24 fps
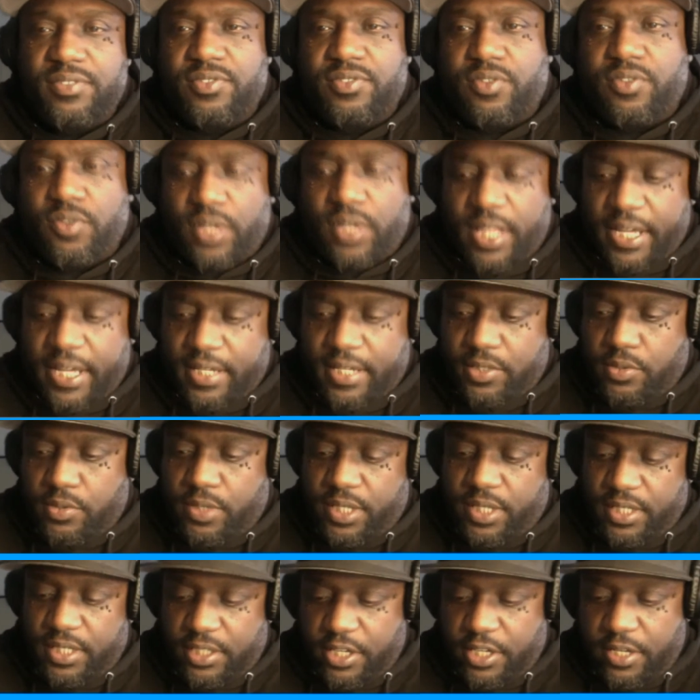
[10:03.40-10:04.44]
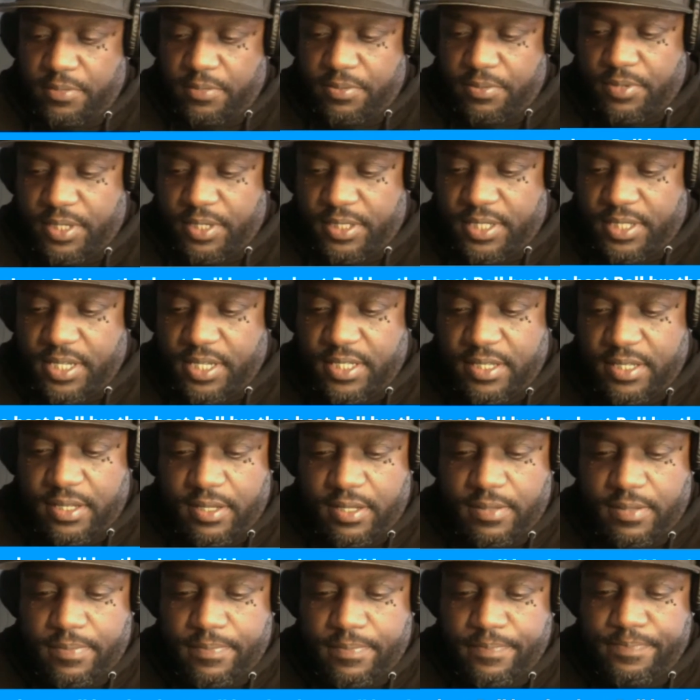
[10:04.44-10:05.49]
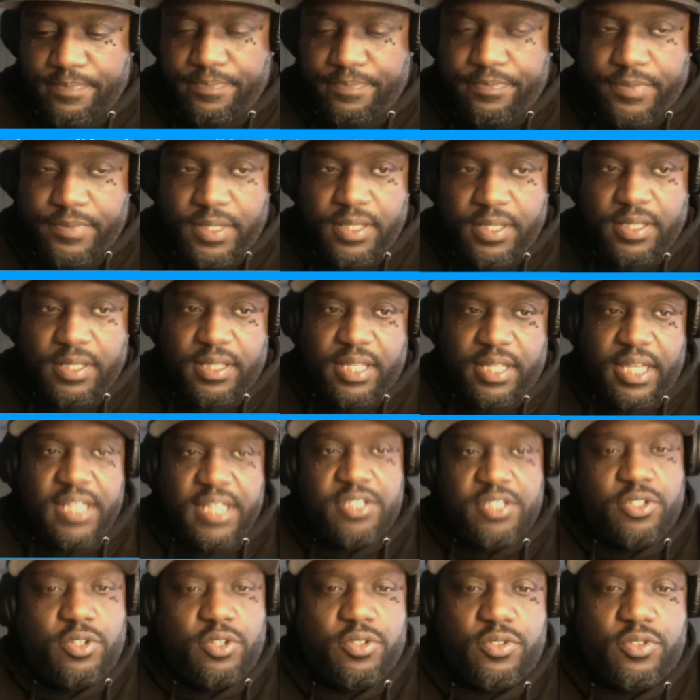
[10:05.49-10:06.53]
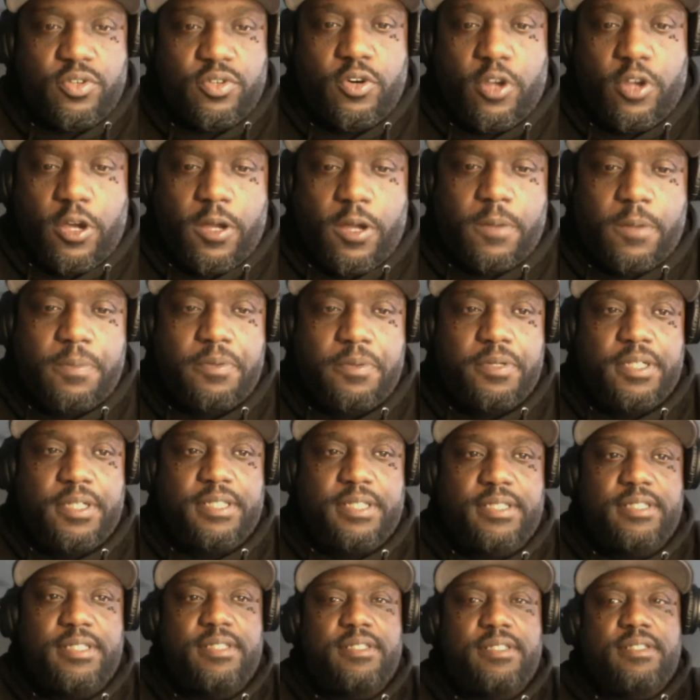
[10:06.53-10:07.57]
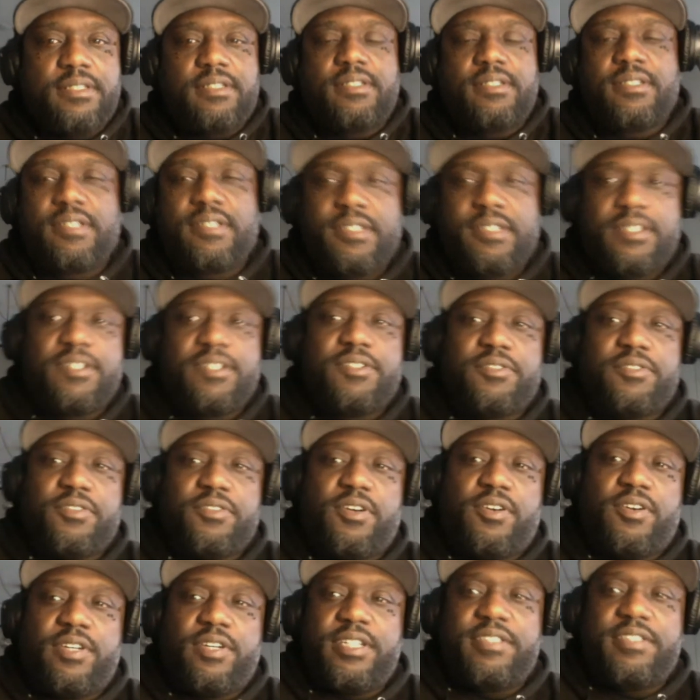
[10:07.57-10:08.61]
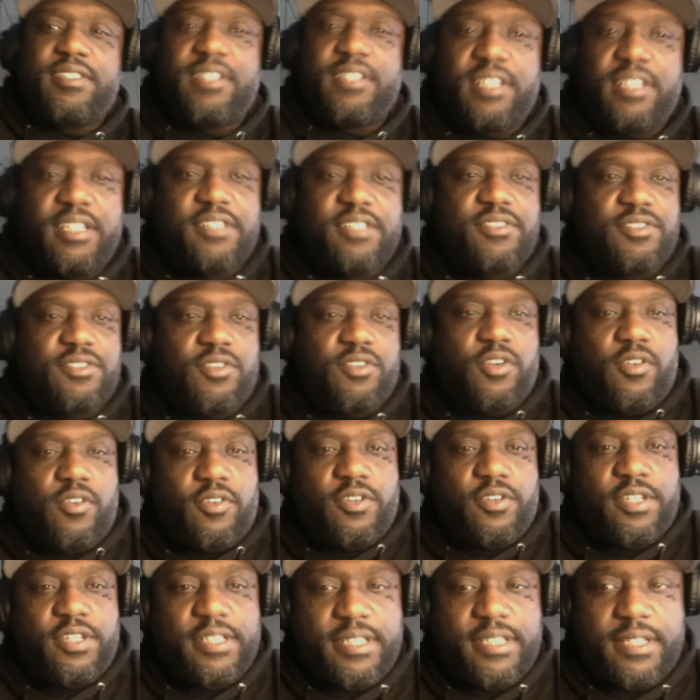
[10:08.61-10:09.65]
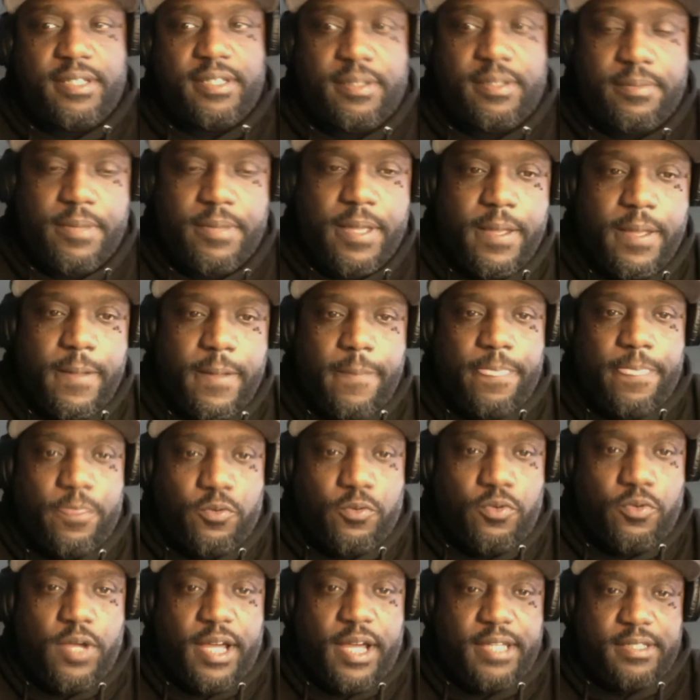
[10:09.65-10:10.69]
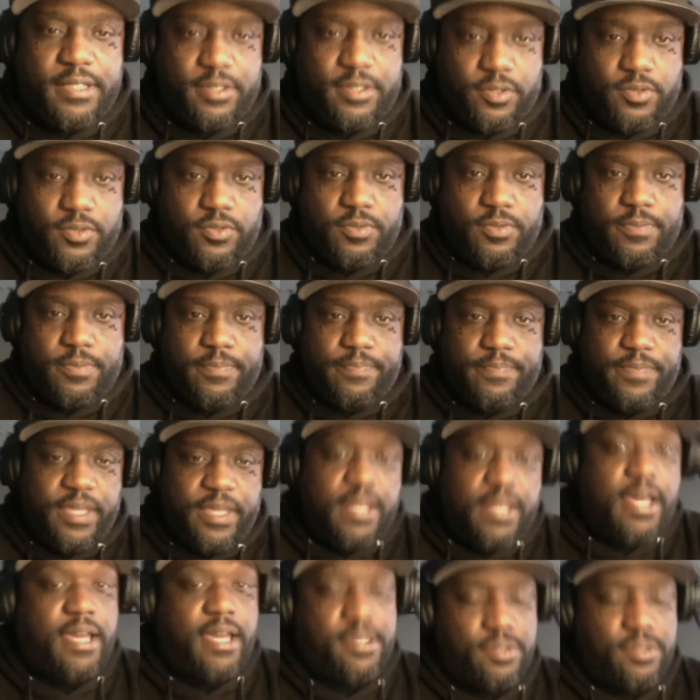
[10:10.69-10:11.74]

score like 20 or 30 points because LiAngelo scored all the points. You know, he's the leading scorer on the team through high school, and